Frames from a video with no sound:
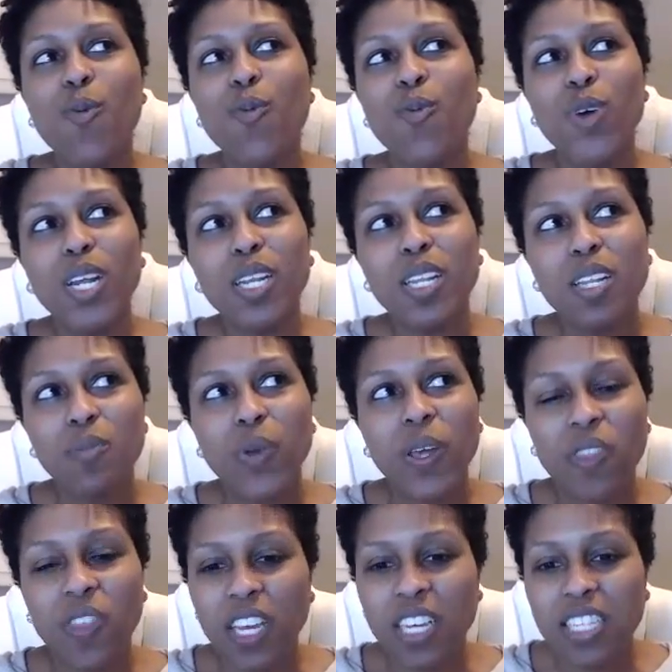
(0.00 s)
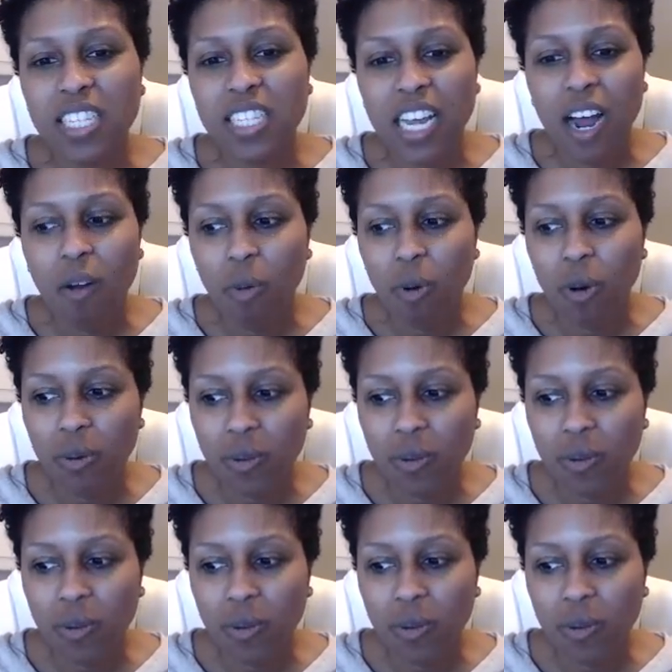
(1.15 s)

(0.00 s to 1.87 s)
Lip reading: So one of the big things that I